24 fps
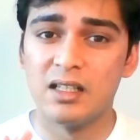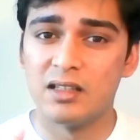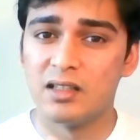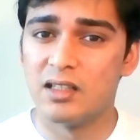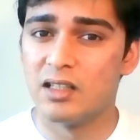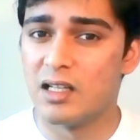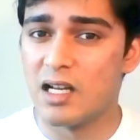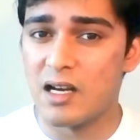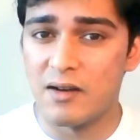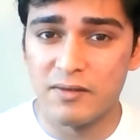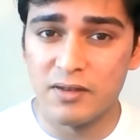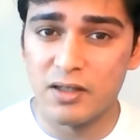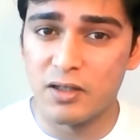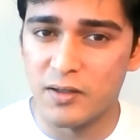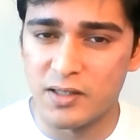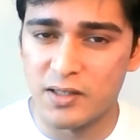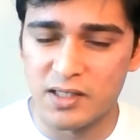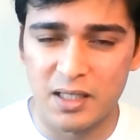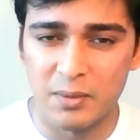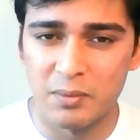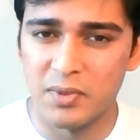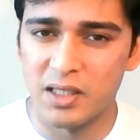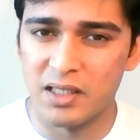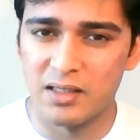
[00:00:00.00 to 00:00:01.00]
the lover or
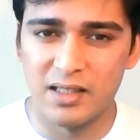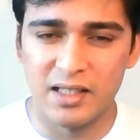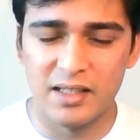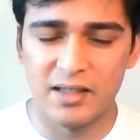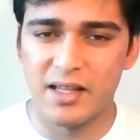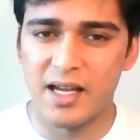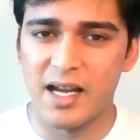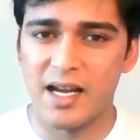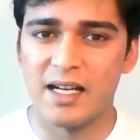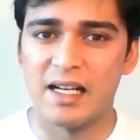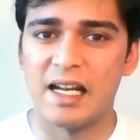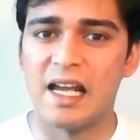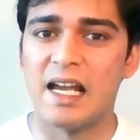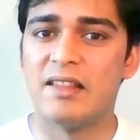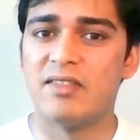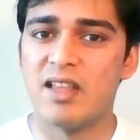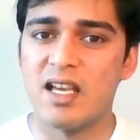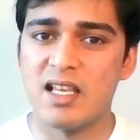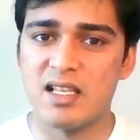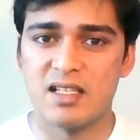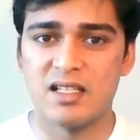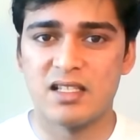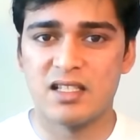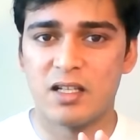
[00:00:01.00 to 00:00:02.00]
something like that. And
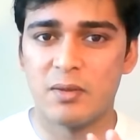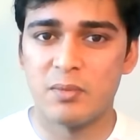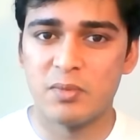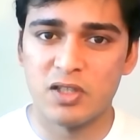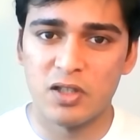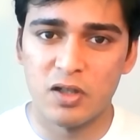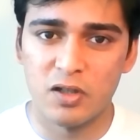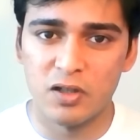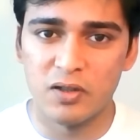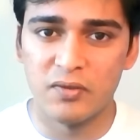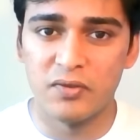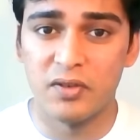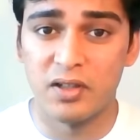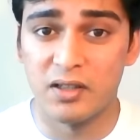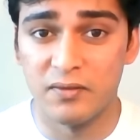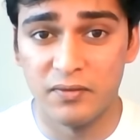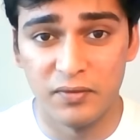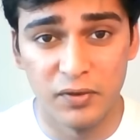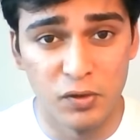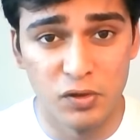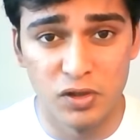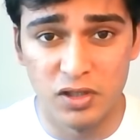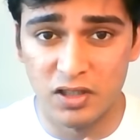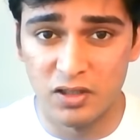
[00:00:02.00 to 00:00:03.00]
there's a, some sort of
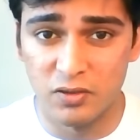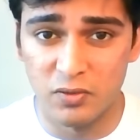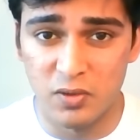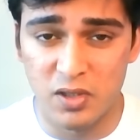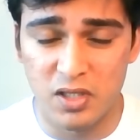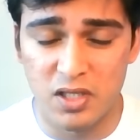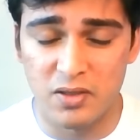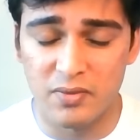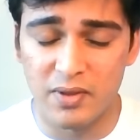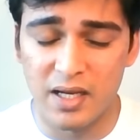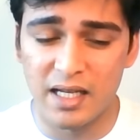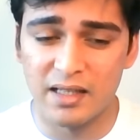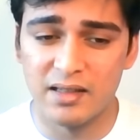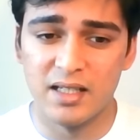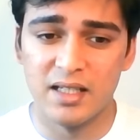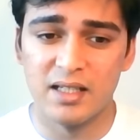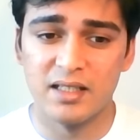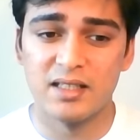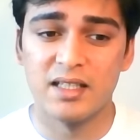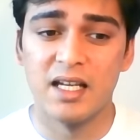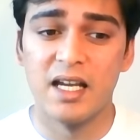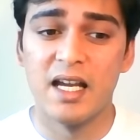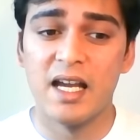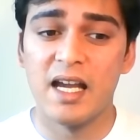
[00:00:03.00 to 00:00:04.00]
confusion, which is why
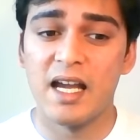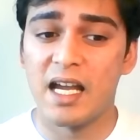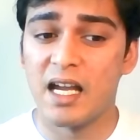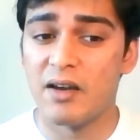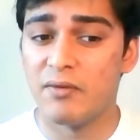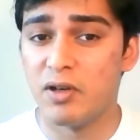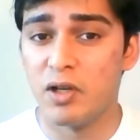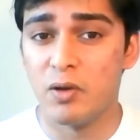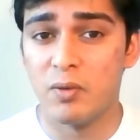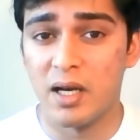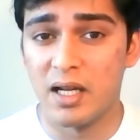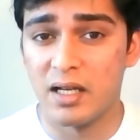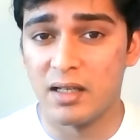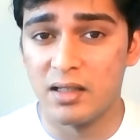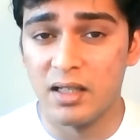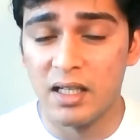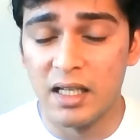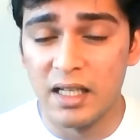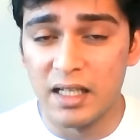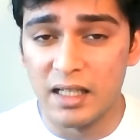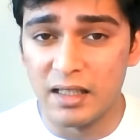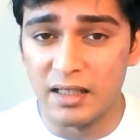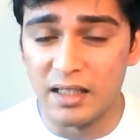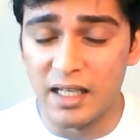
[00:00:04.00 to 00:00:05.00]
there's everyone
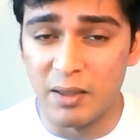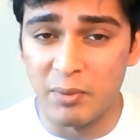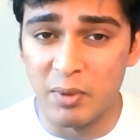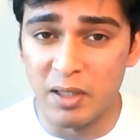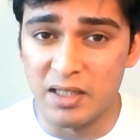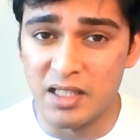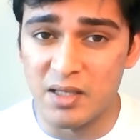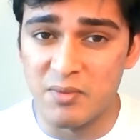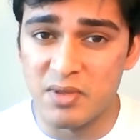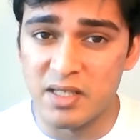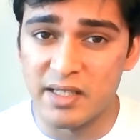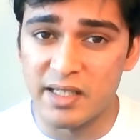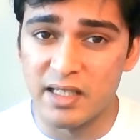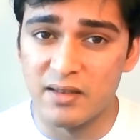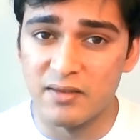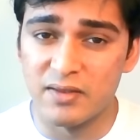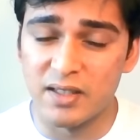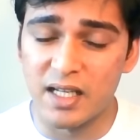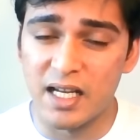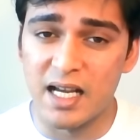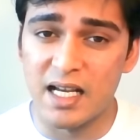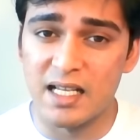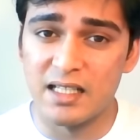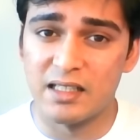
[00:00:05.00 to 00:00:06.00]
naming themselves
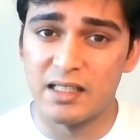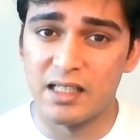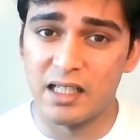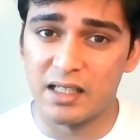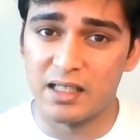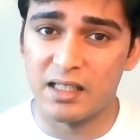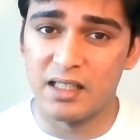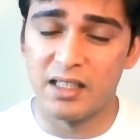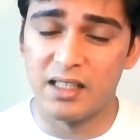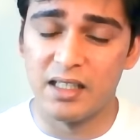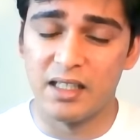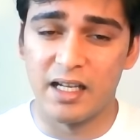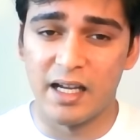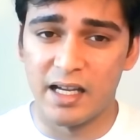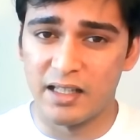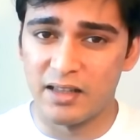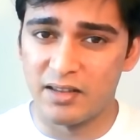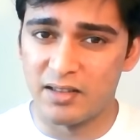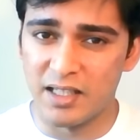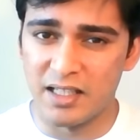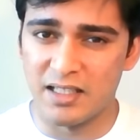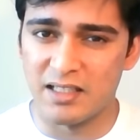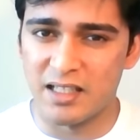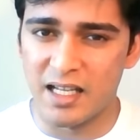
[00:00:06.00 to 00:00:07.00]
as Lucky
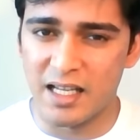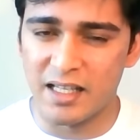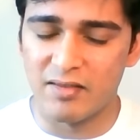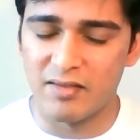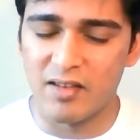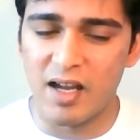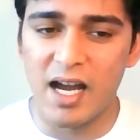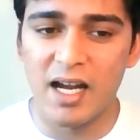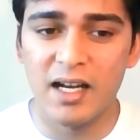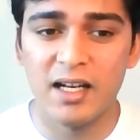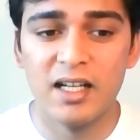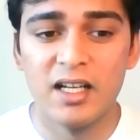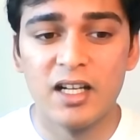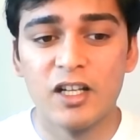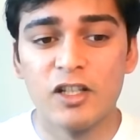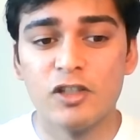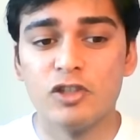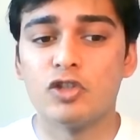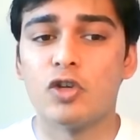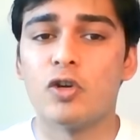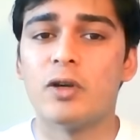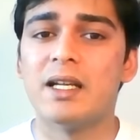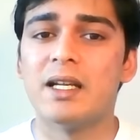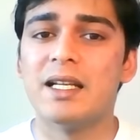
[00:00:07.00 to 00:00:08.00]
and things like that.
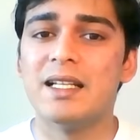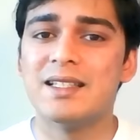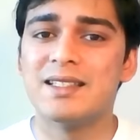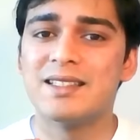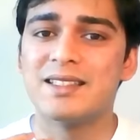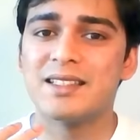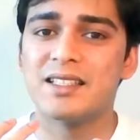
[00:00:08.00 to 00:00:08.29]
So it's